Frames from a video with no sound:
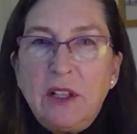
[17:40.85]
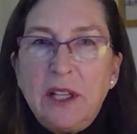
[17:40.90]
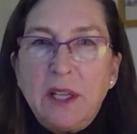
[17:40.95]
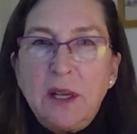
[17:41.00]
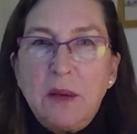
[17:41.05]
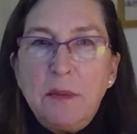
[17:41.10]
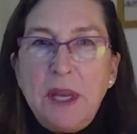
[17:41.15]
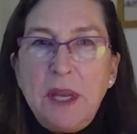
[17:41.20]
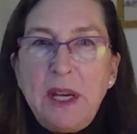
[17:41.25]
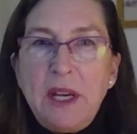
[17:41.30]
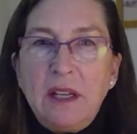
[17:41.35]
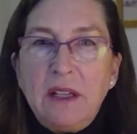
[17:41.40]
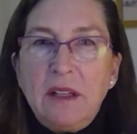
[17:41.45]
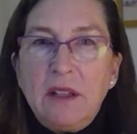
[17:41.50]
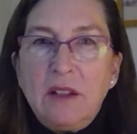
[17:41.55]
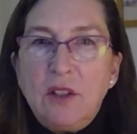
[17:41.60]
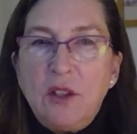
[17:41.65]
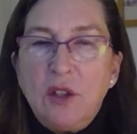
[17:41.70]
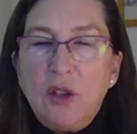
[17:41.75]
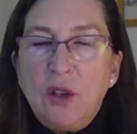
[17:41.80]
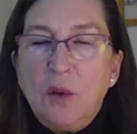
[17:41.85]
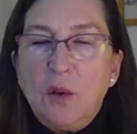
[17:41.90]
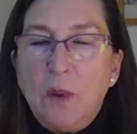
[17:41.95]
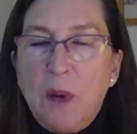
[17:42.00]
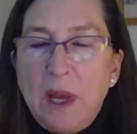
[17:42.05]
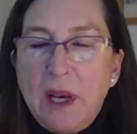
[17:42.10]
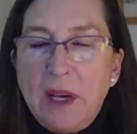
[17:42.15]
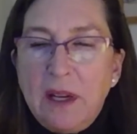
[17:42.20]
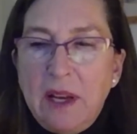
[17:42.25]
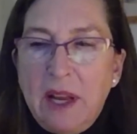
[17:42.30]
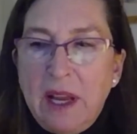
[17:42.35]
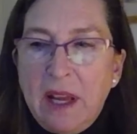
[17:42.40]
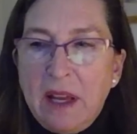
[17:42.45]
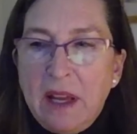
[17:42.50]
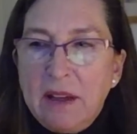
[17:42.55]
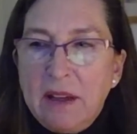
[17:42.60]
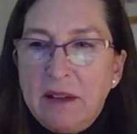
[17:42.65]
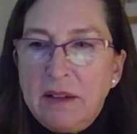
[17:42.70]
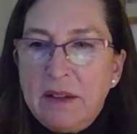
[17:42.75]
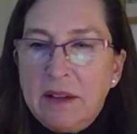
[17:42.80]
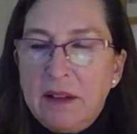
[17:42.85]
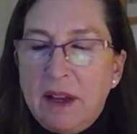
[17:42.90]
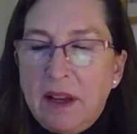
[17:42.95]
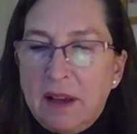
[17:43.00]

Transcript: committed to and